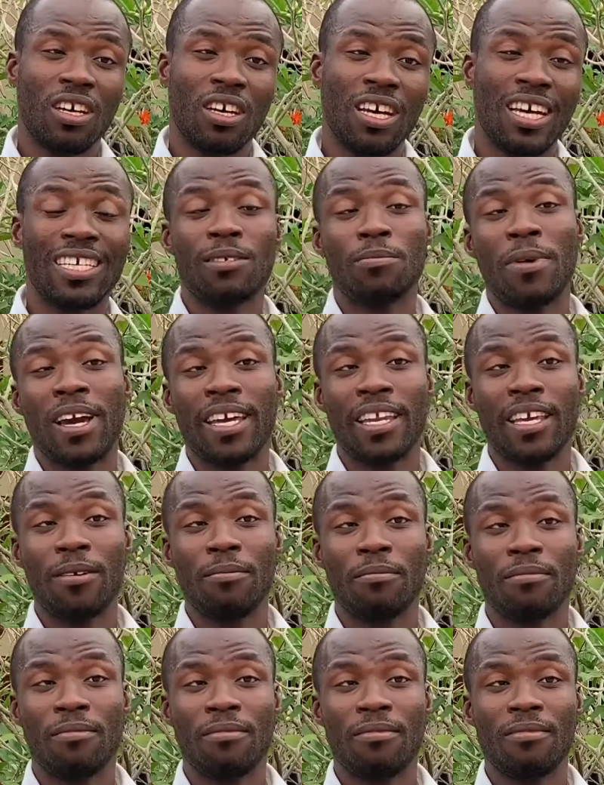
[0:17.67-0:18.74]
it's my name,
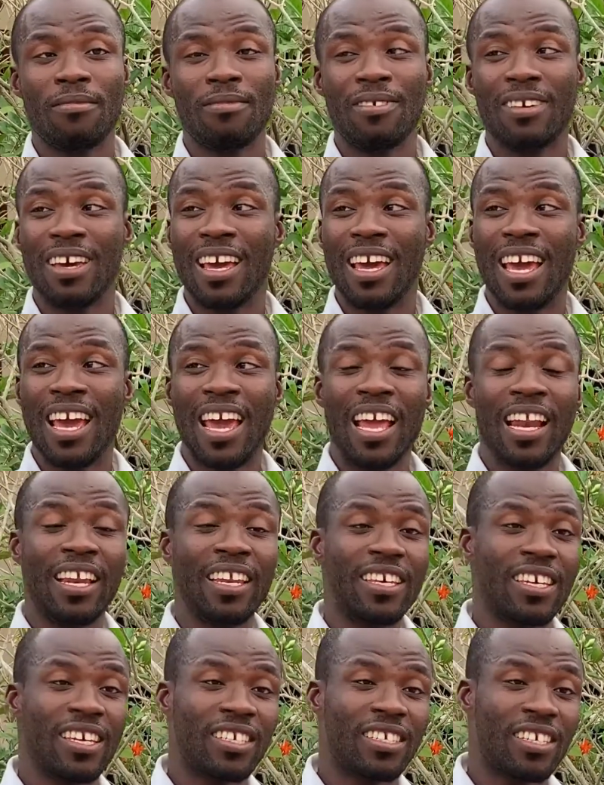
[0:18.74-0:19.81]

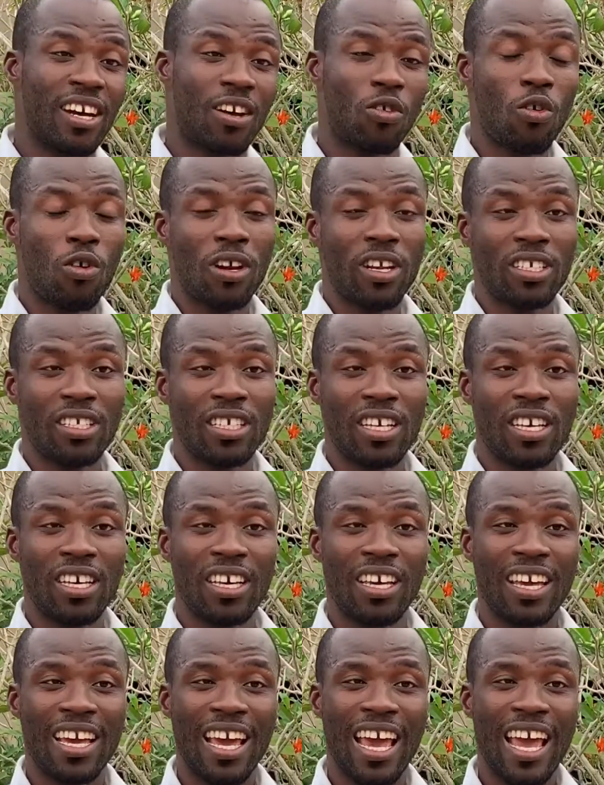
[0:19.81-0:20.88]
Eliezer Quality.
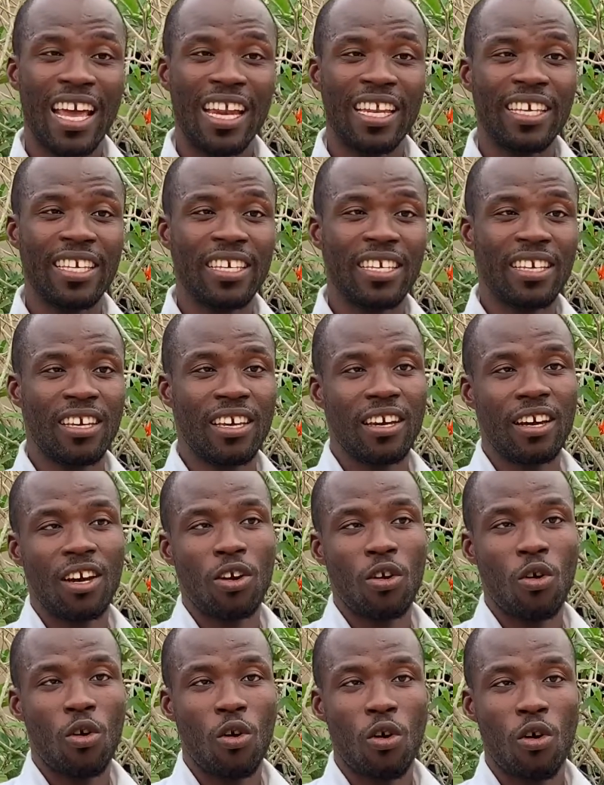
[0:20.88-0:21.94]

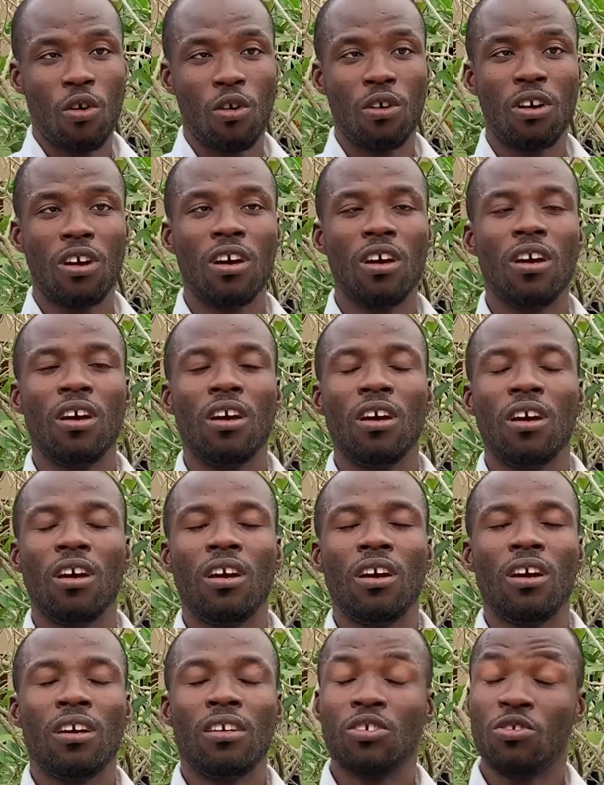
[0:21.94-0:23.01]
Elikor,
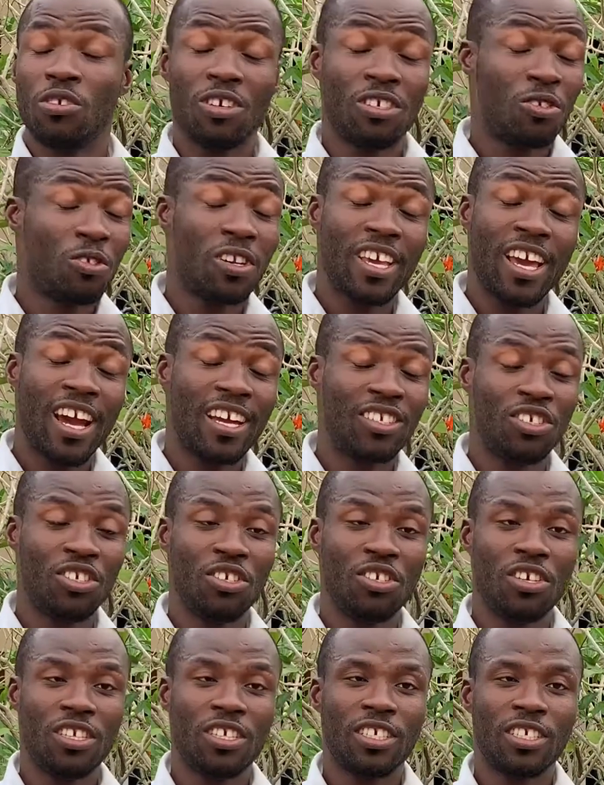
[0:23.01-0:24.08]
you only add
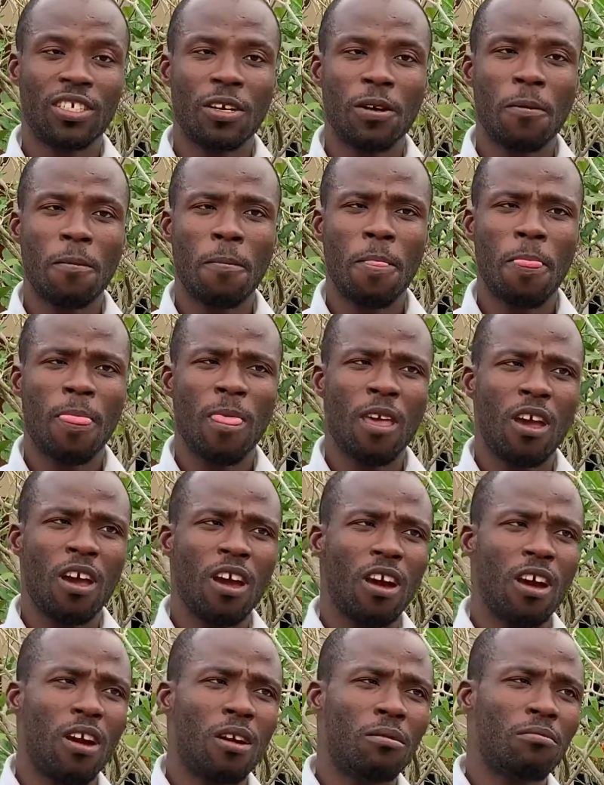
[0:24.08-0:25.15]
GH.
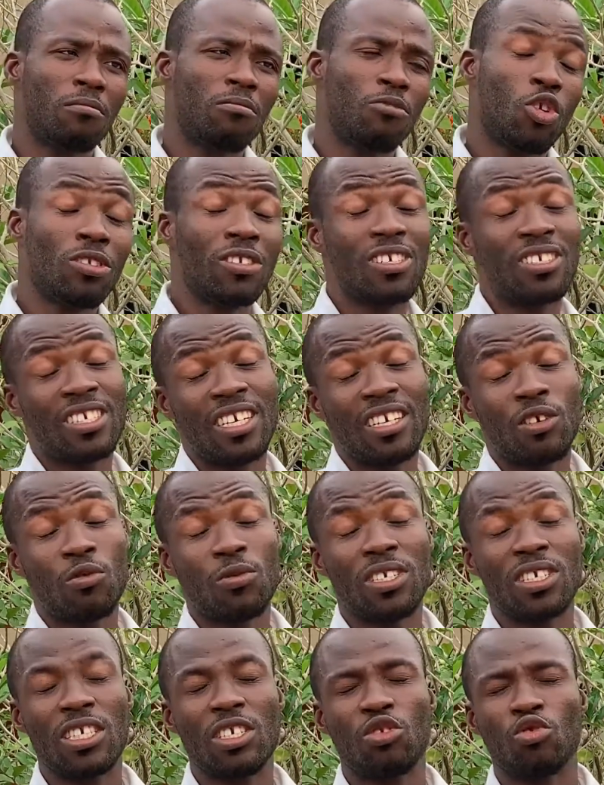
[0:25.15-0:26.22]
Um, on this channel we
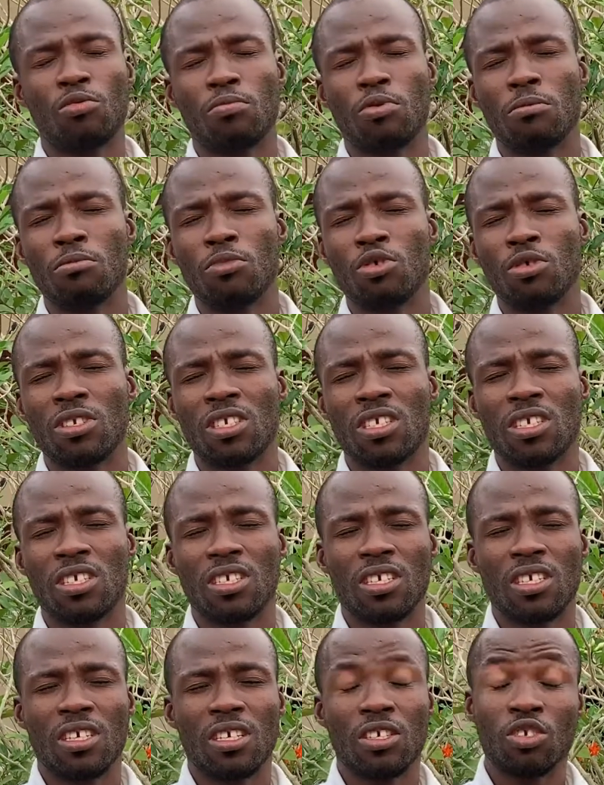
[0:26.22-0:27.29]
seek to promote
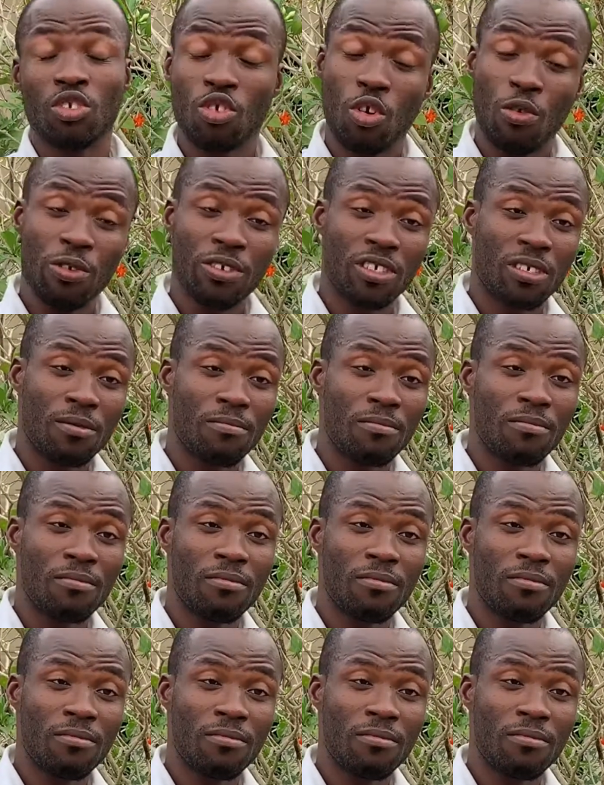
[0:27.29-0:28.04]
tourism